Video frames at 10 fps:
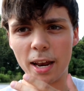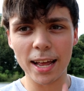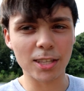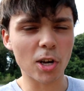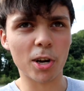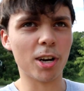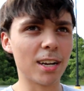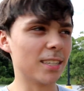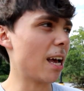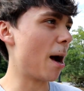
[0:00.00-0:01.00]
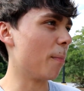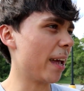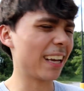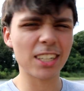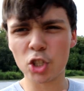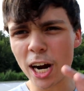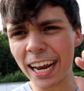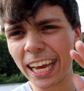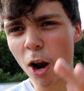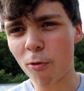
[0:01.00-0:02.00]
It's all good because I'm like
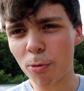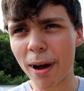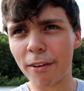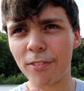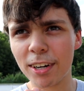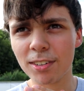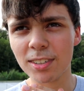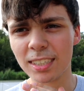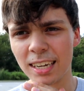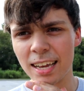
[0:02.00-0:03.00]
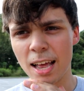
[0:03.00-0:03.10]
trying to get over my fears